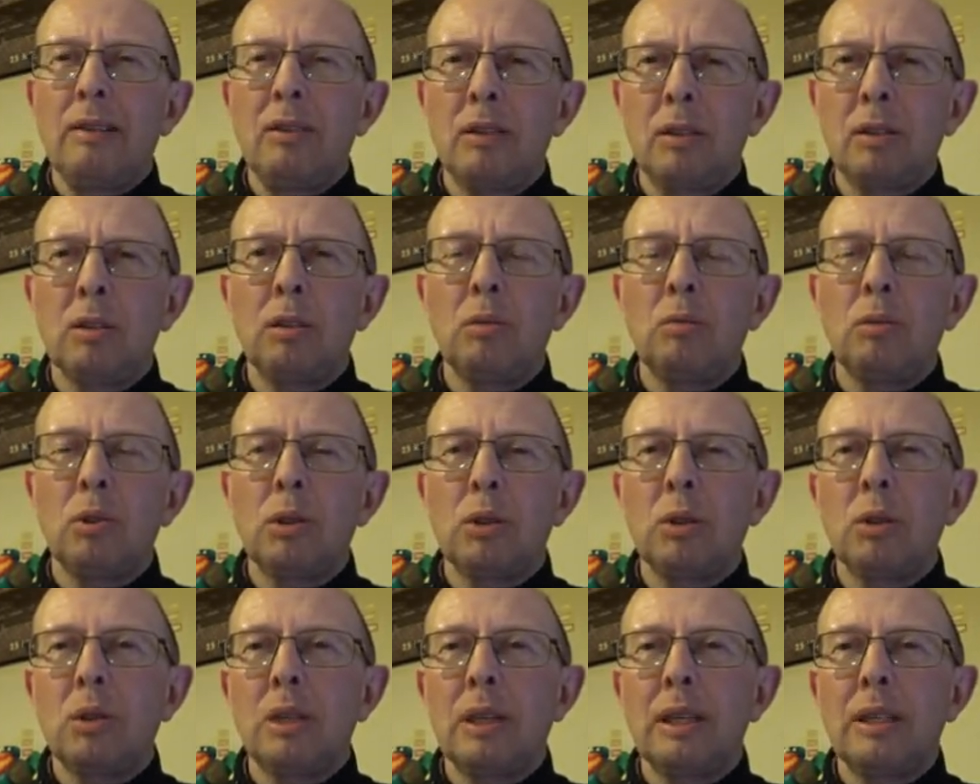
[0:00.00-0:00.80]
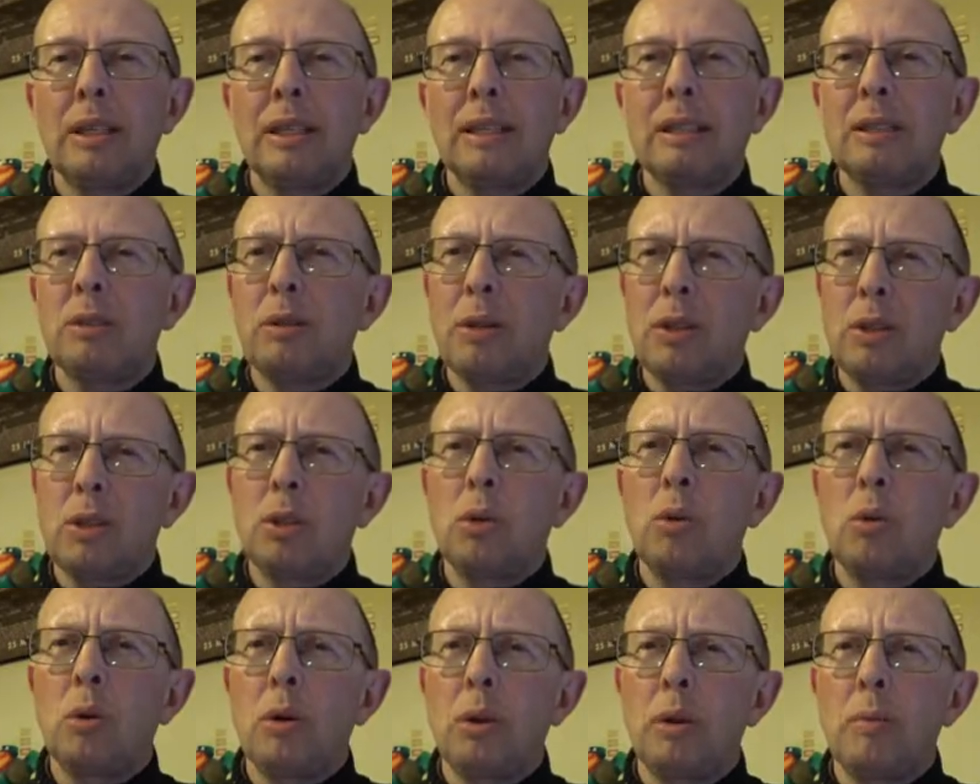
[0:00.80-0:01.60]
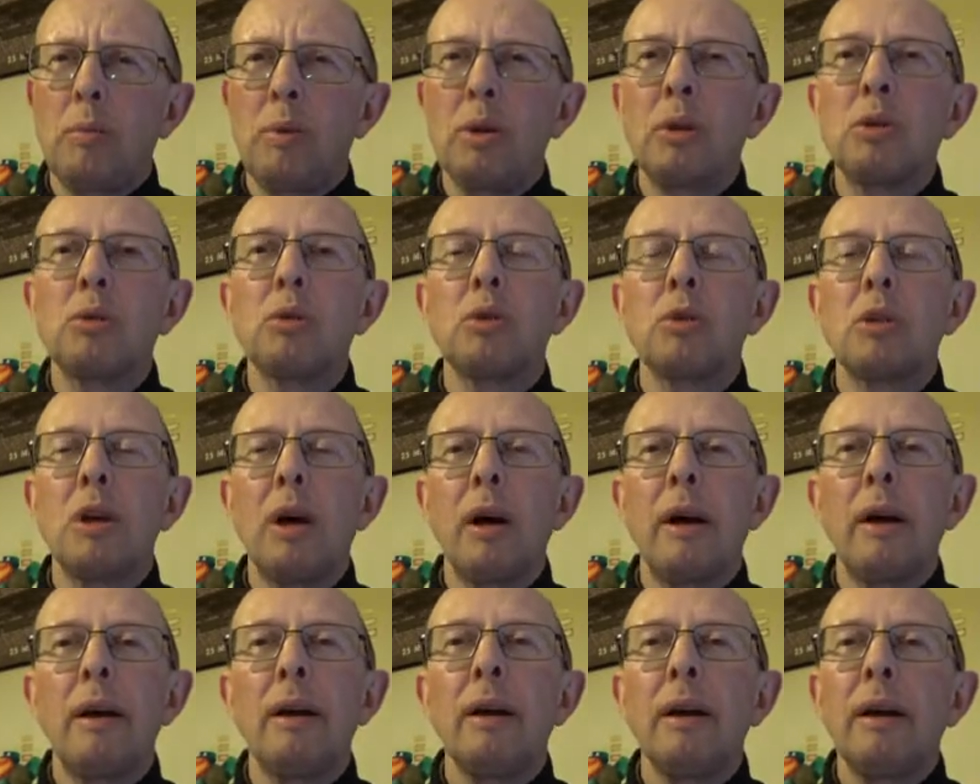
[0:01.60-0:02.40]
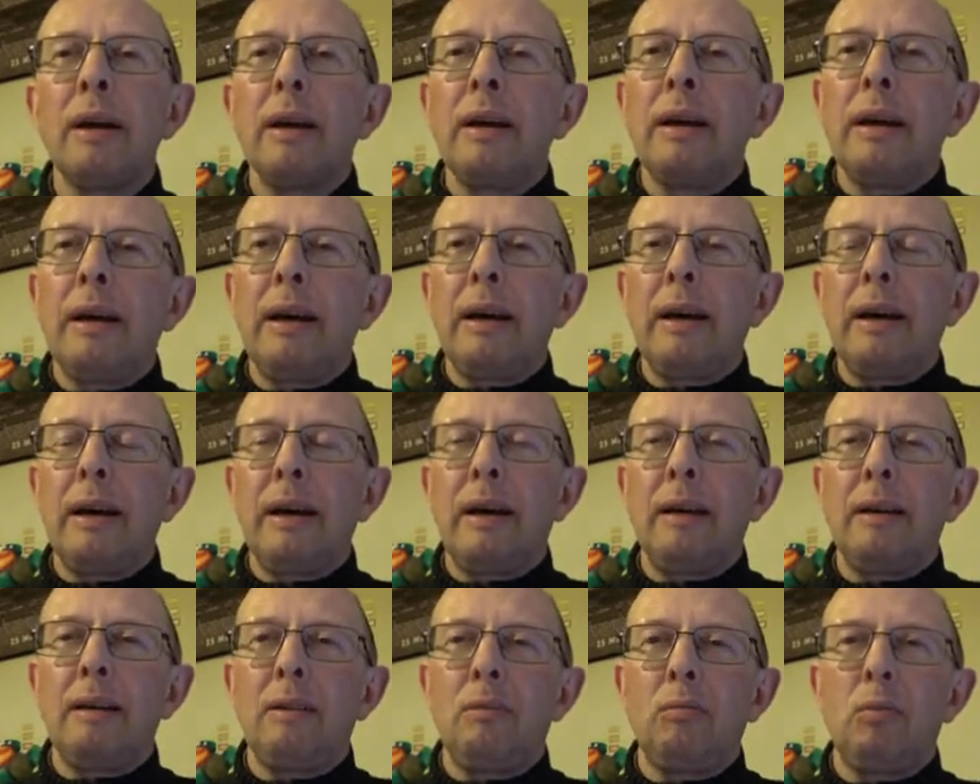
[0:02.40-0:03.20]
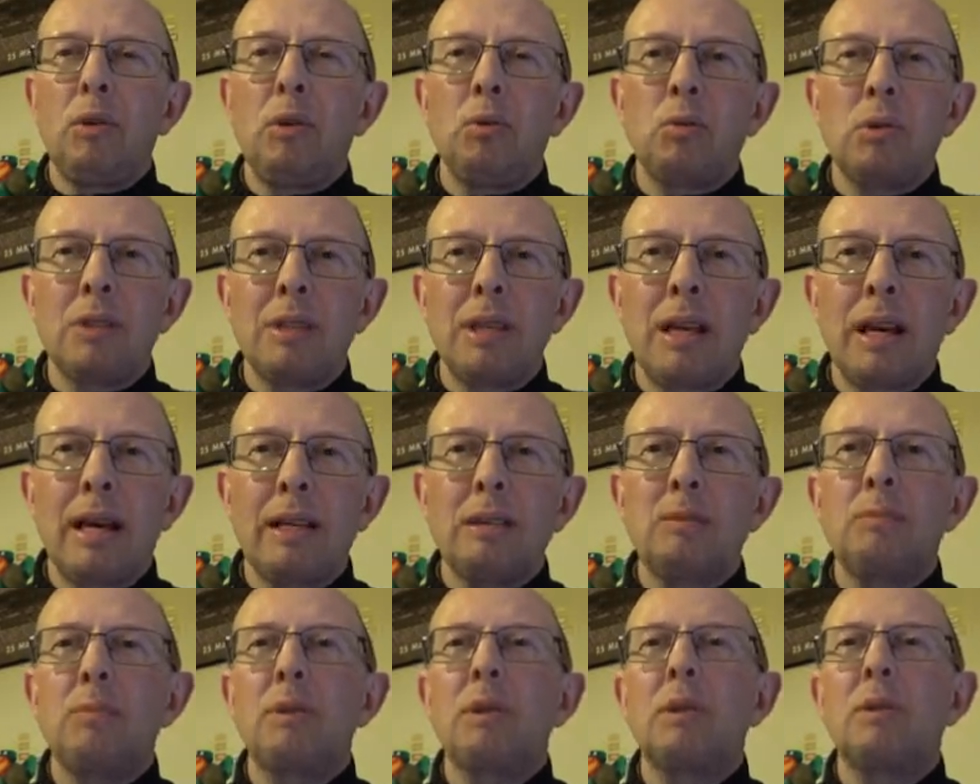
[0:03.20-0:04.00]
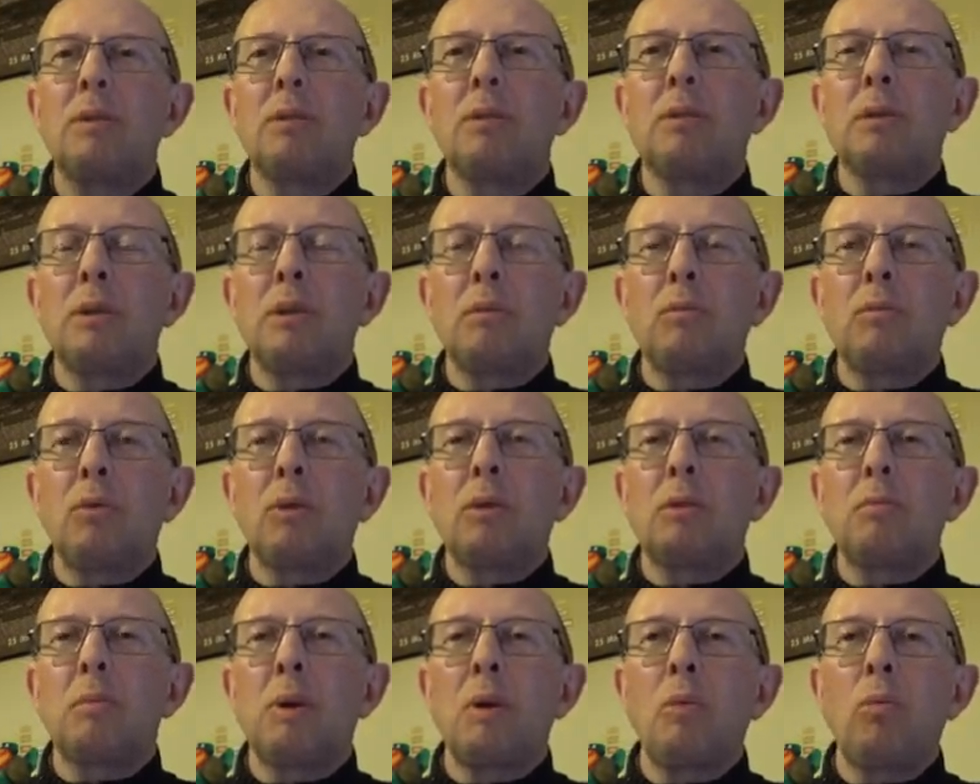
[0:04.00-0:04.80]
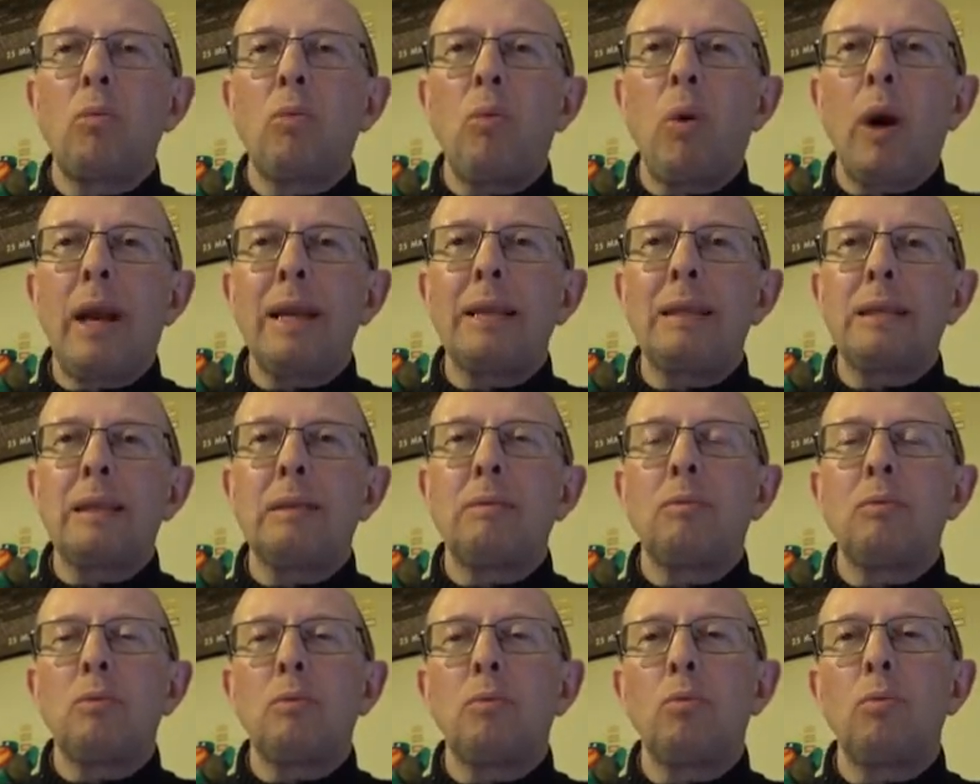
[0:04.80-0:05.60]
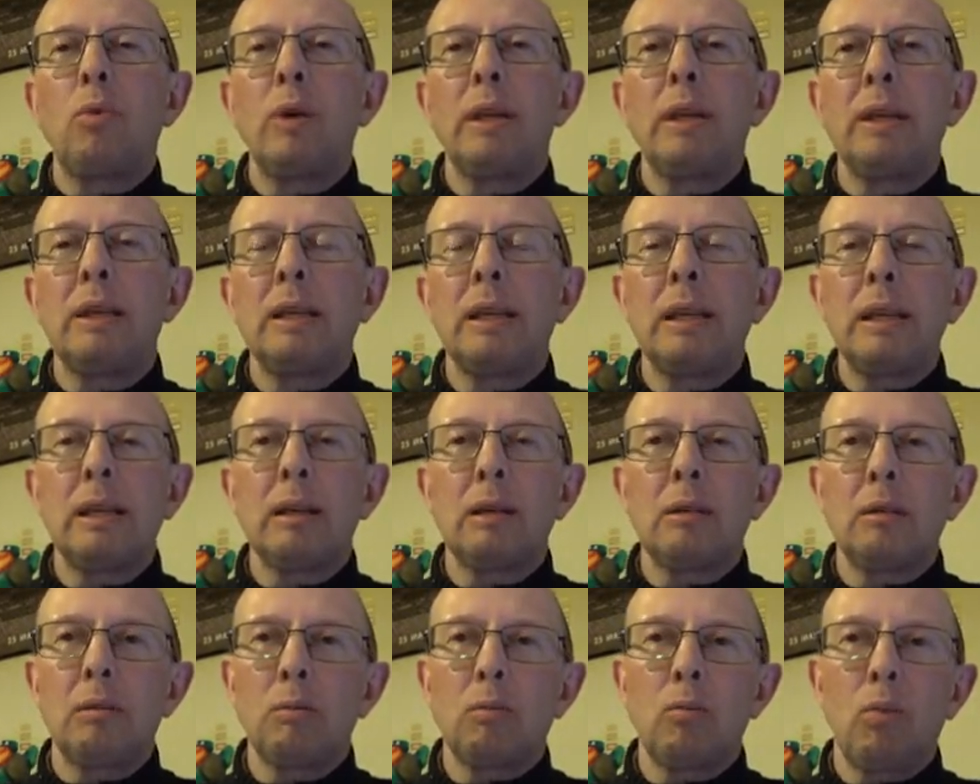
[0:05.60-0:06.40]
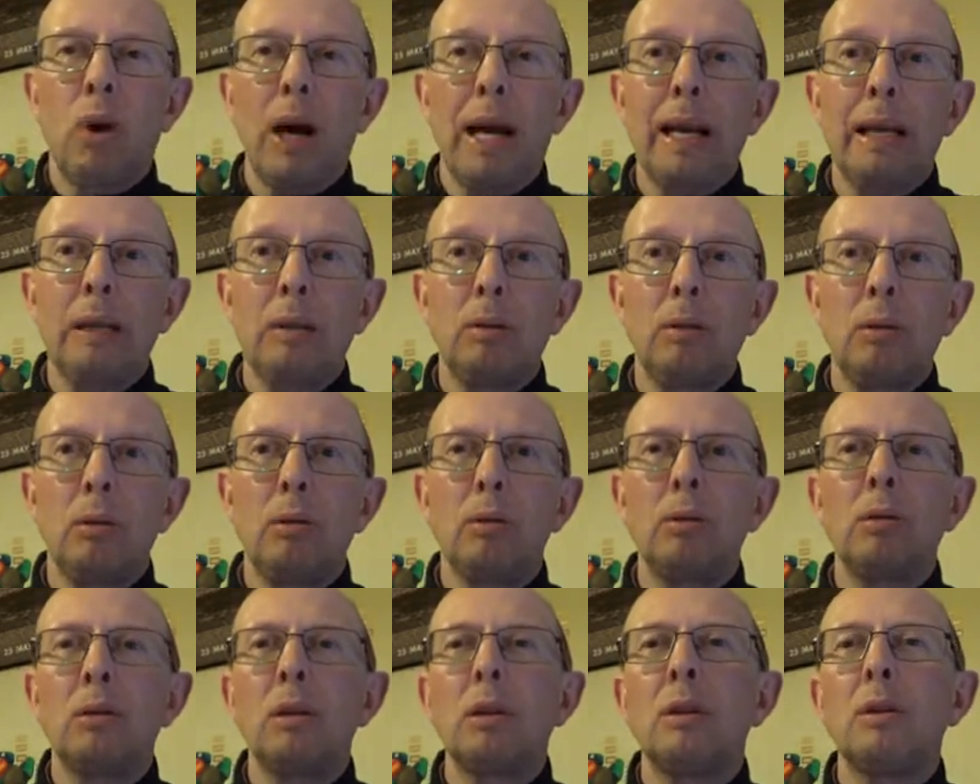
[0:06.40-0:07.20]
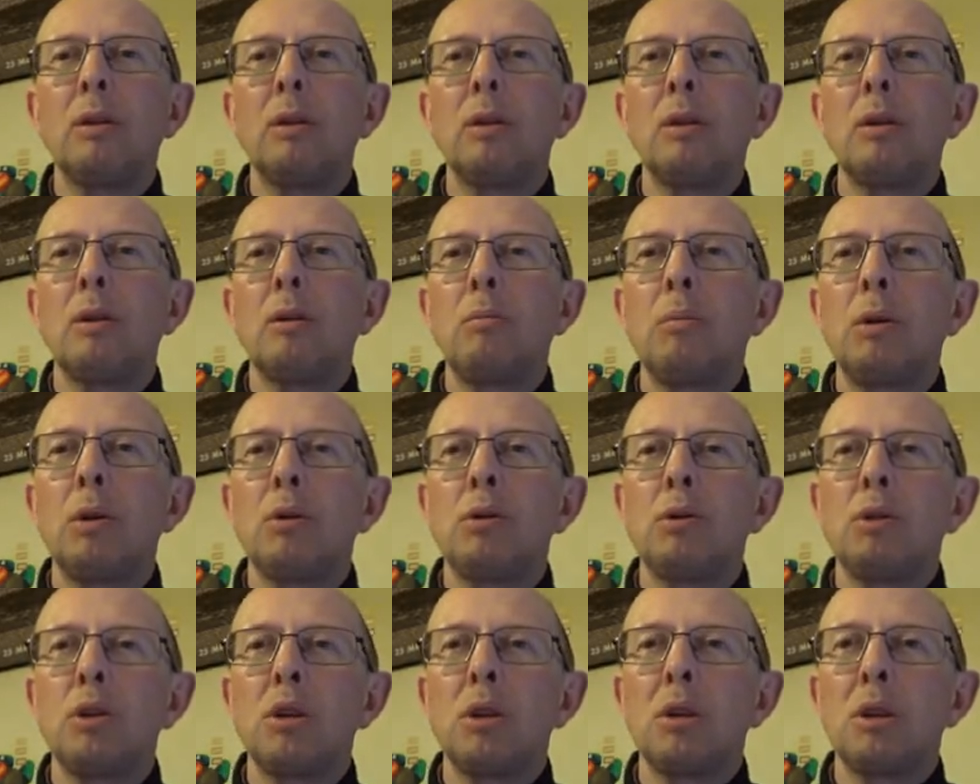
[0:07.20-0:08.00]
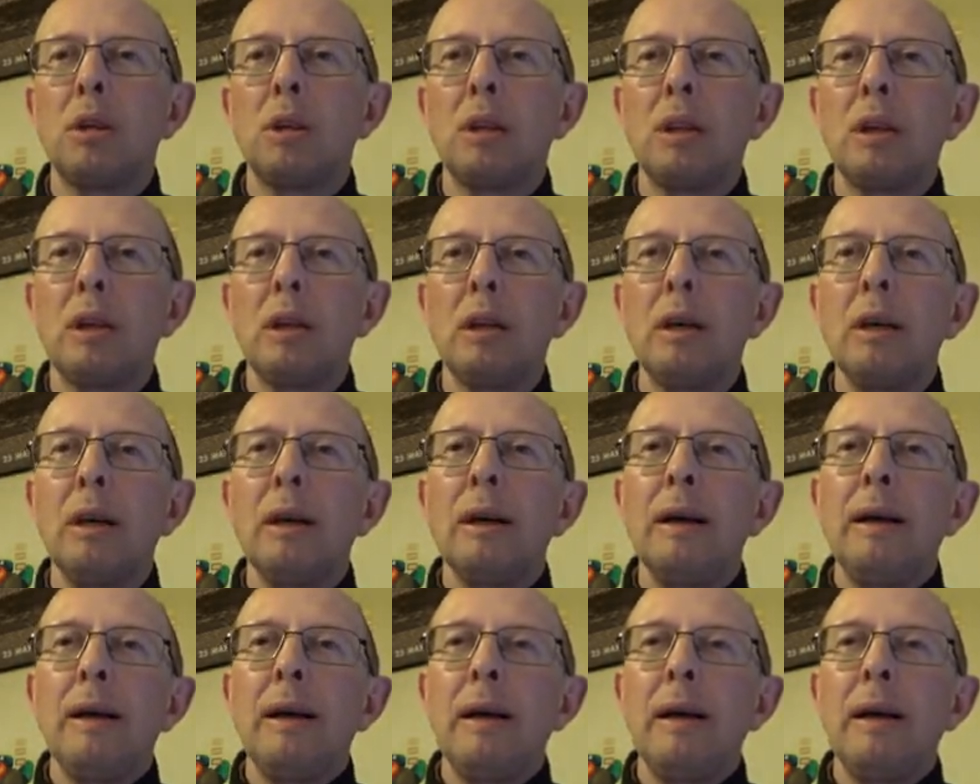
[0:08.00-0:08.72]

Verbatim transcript: thought it was a good idea to actually go on the bus there, uh, which was nice because it was a bit wet and windy and wild on the bus journey there.